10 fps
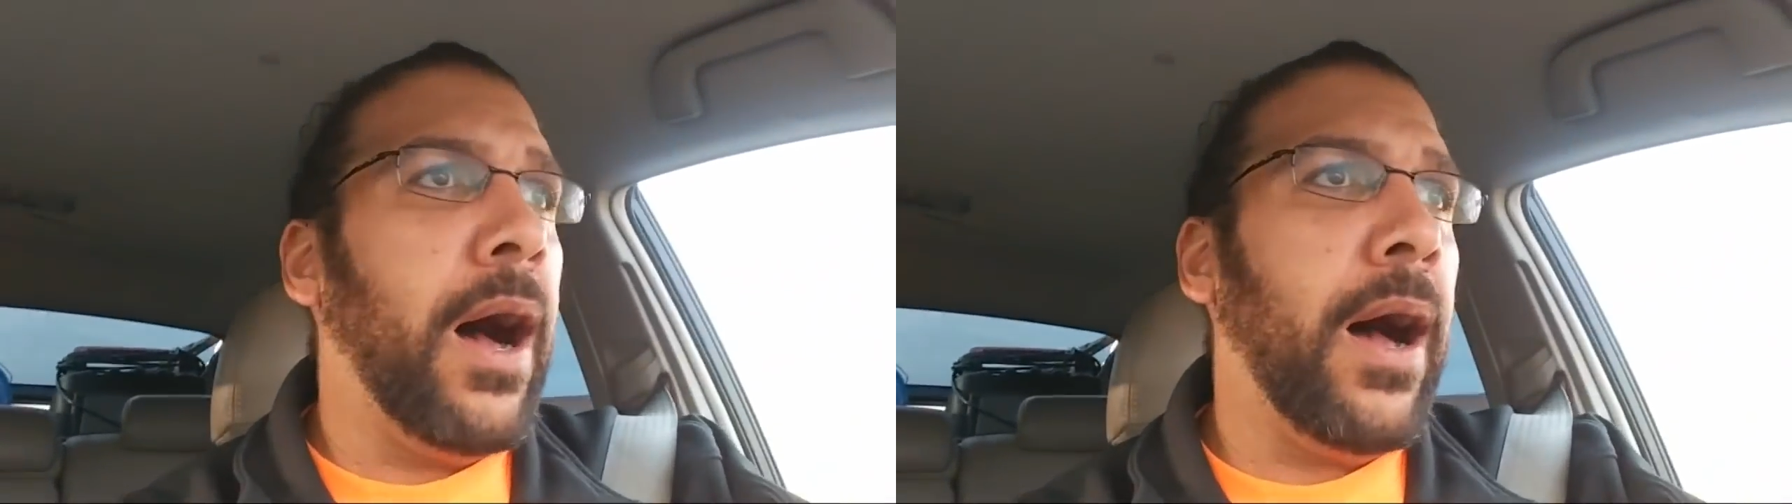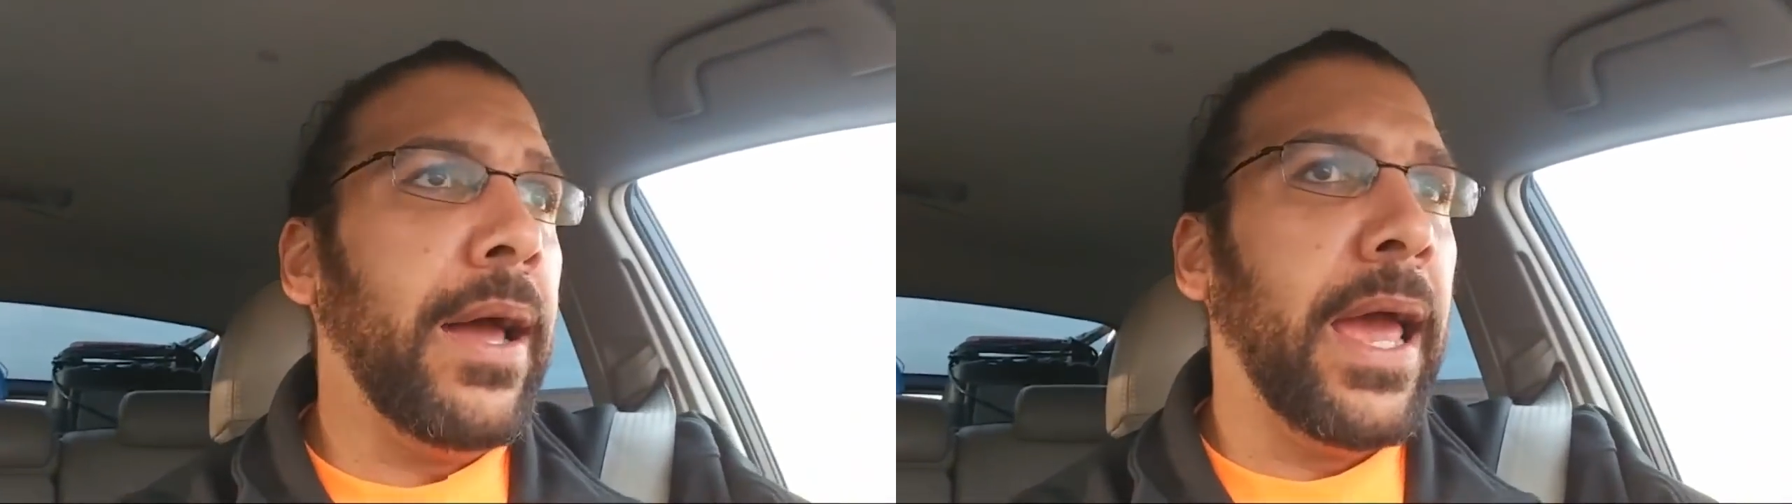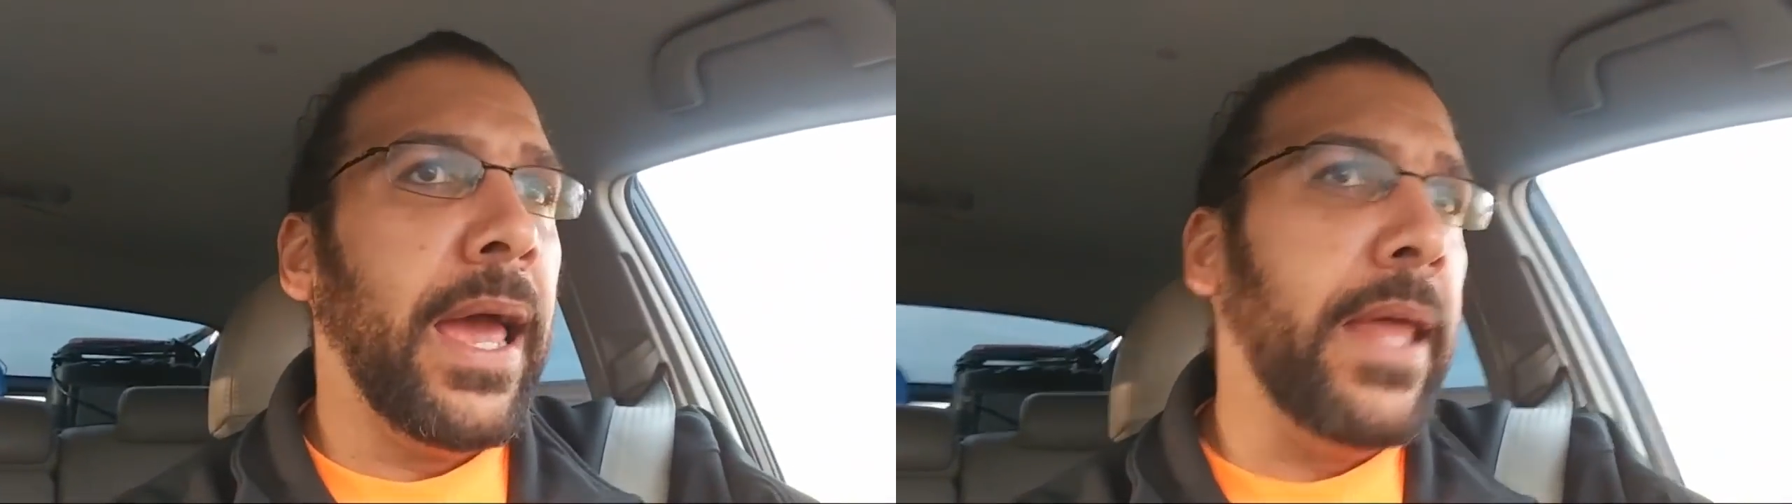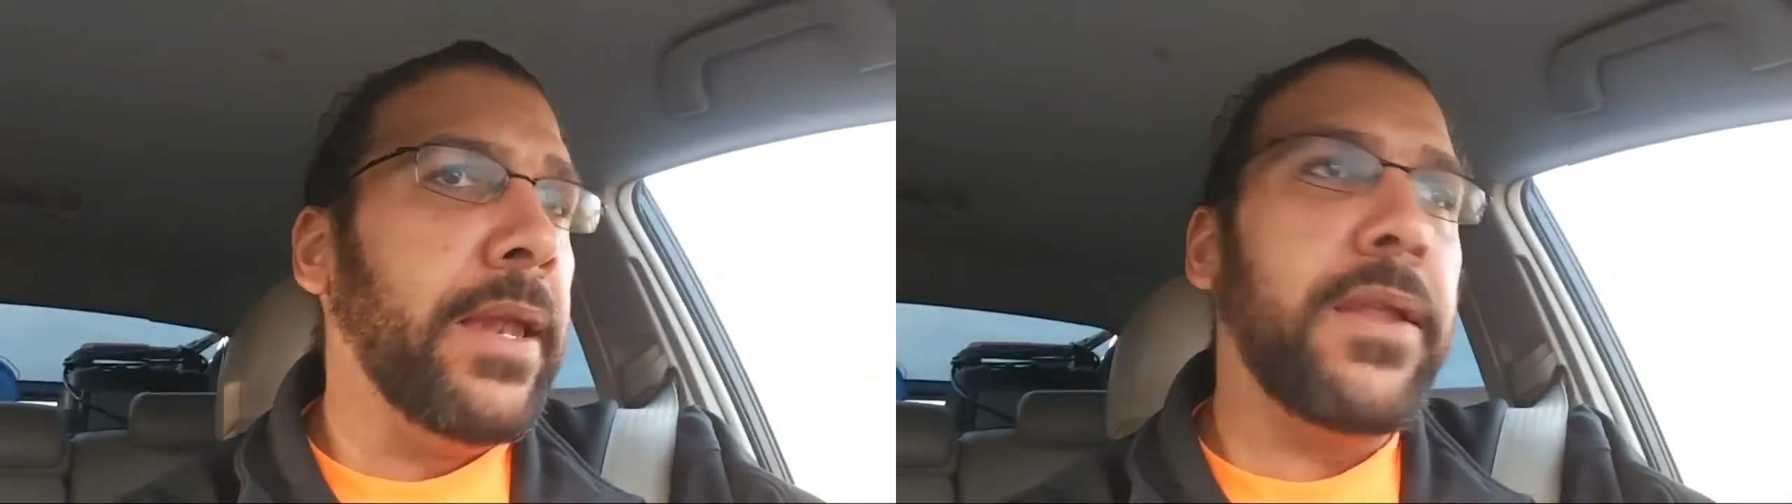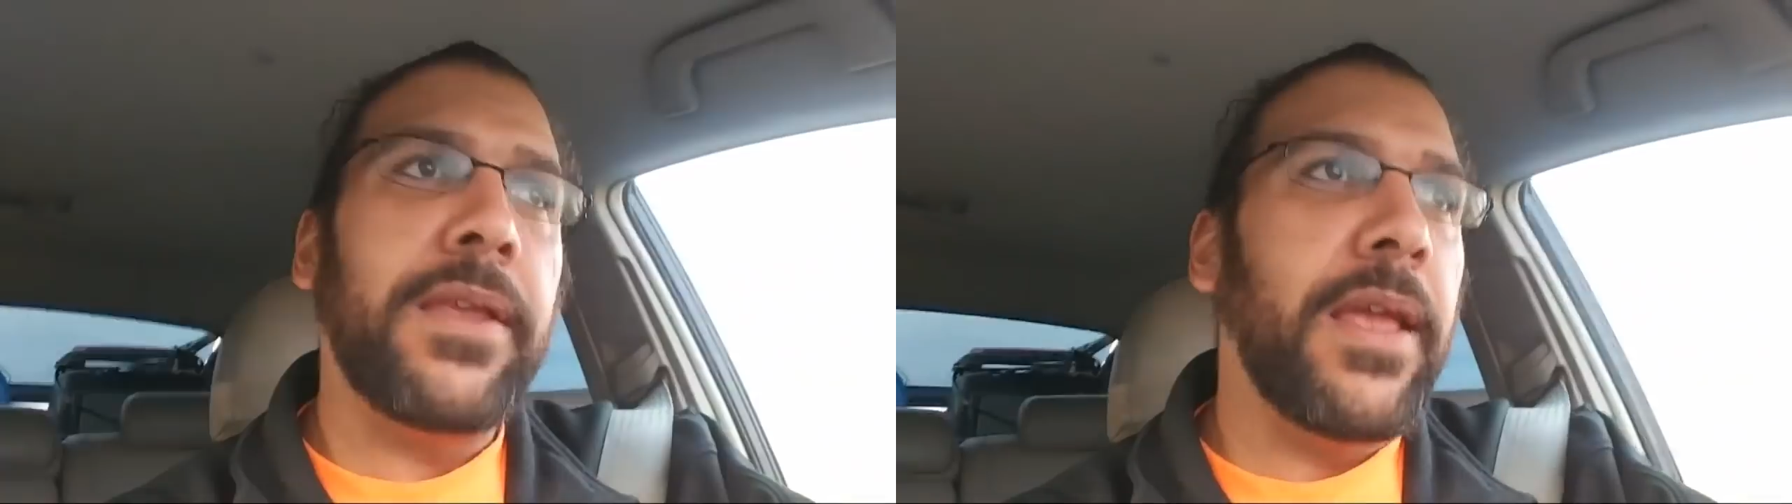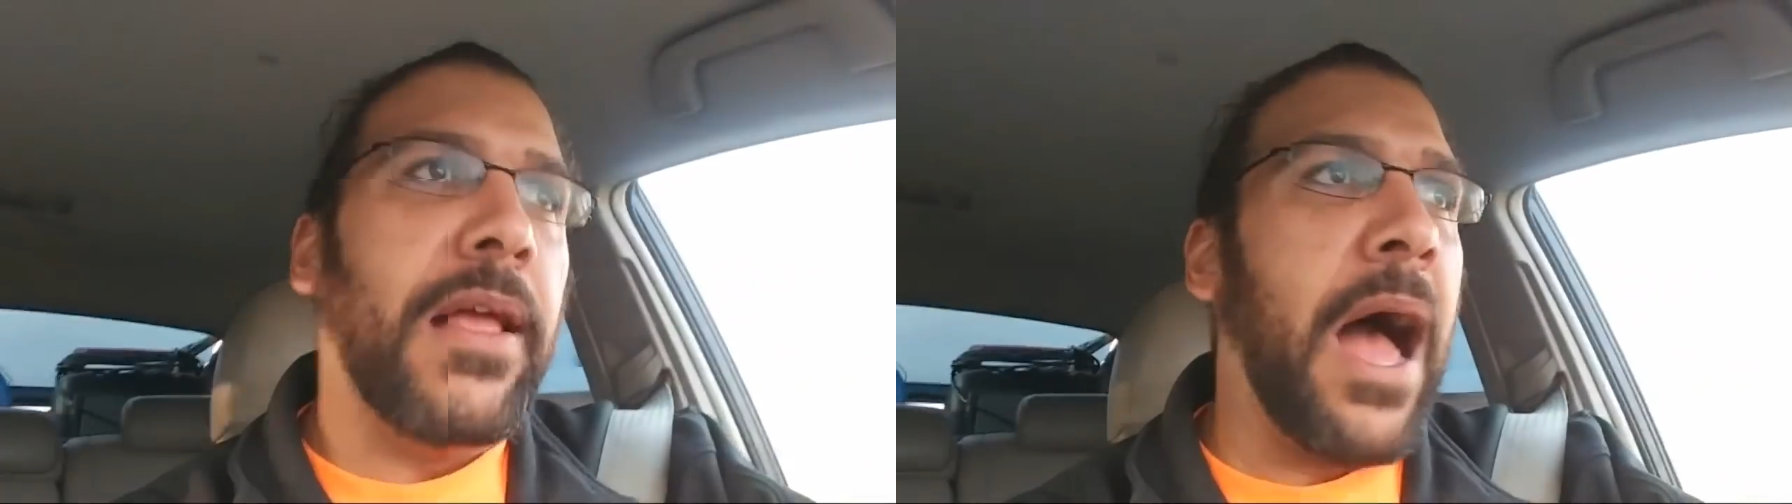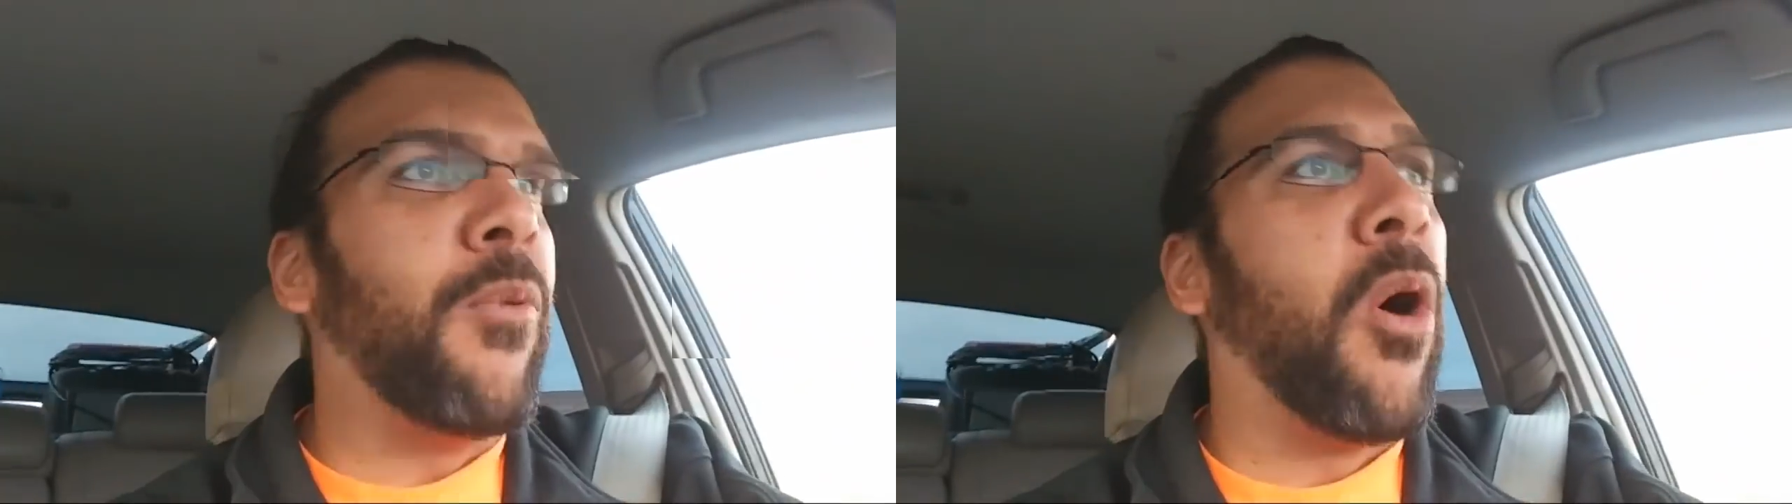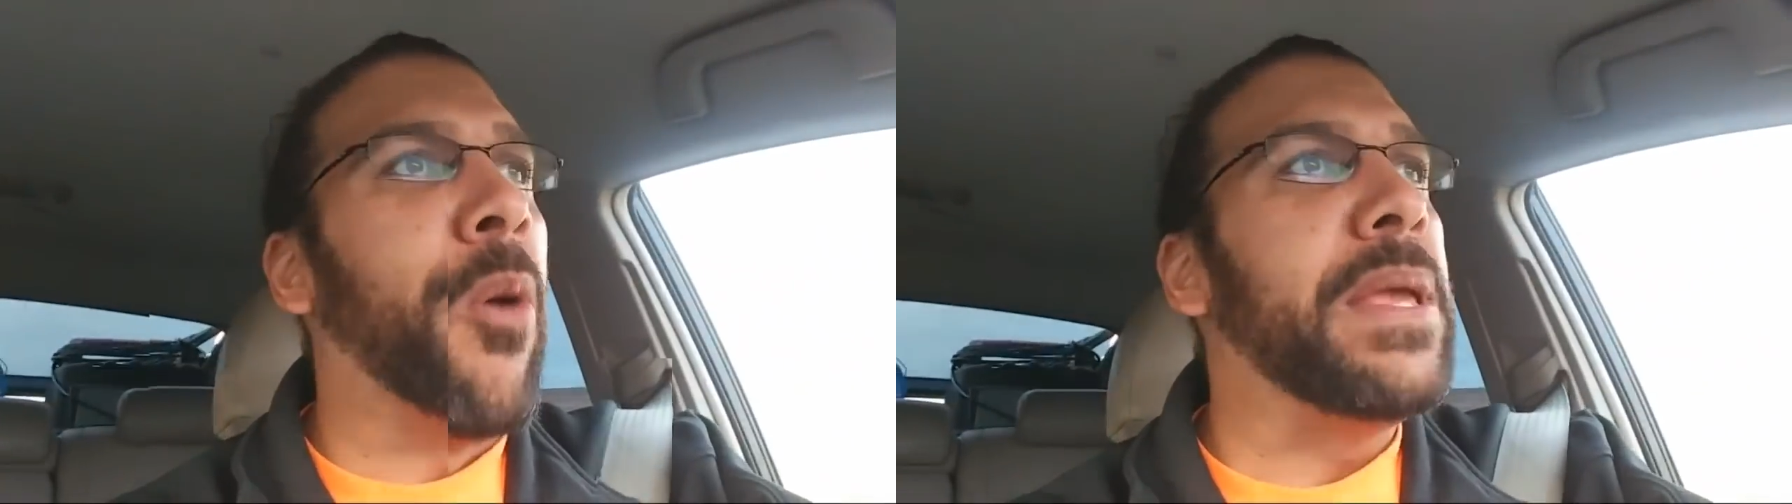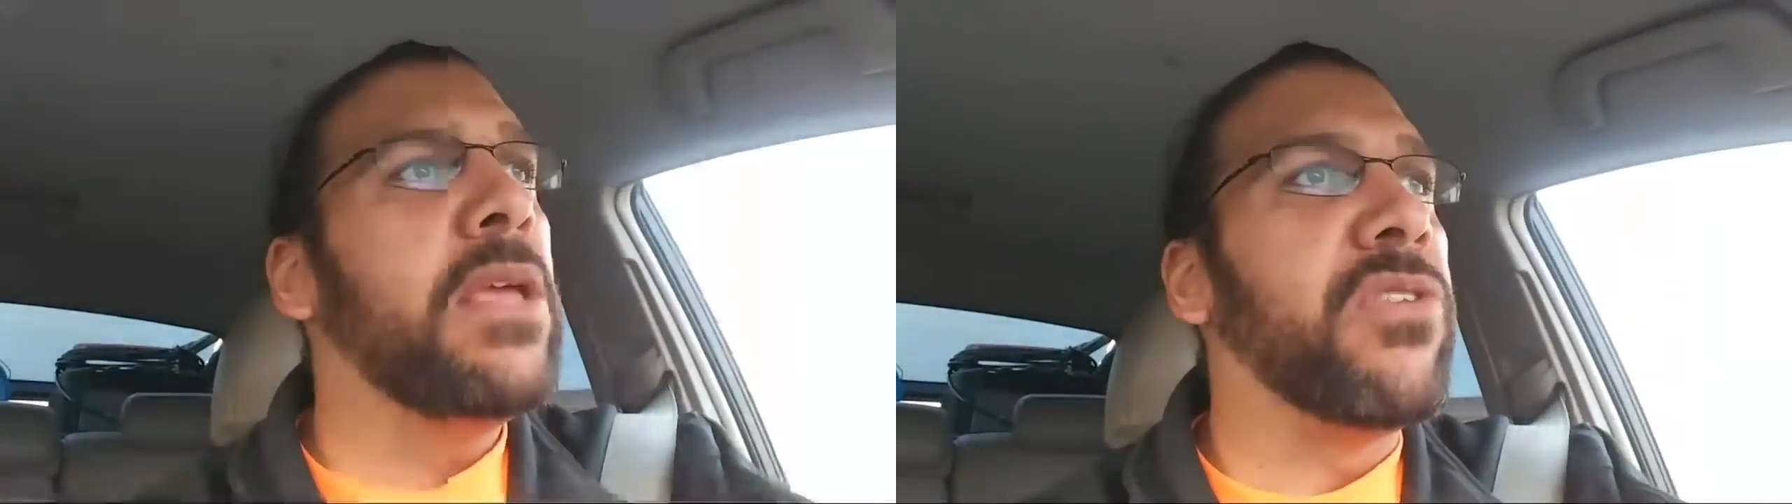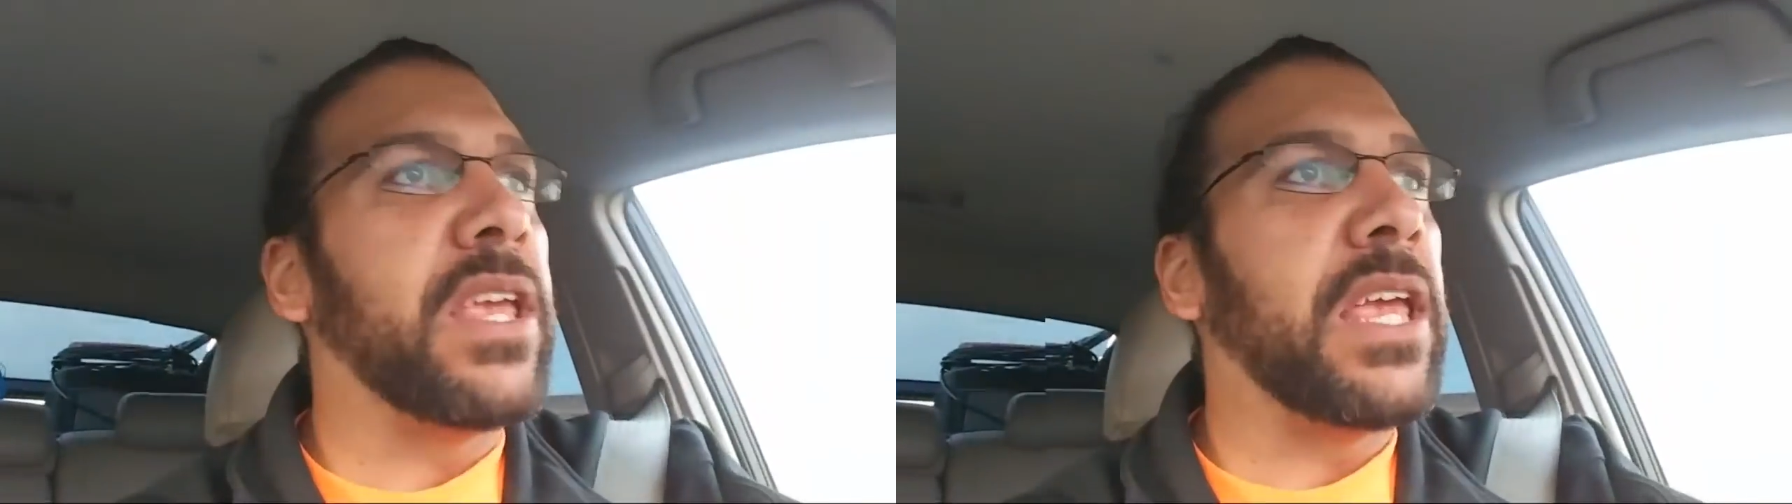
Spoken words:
and I won't be using